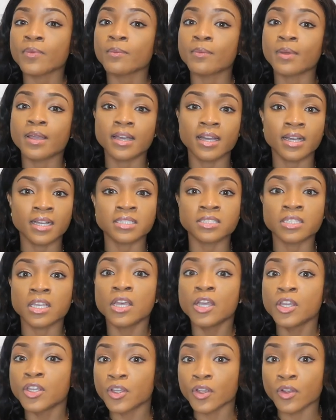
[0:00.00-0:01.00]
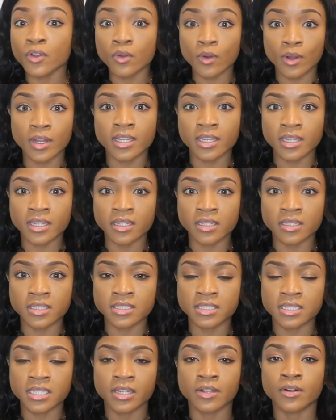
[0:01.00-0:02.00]
because you're going to get a
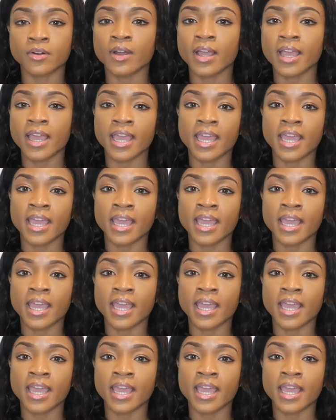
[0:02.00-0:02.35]
good deal.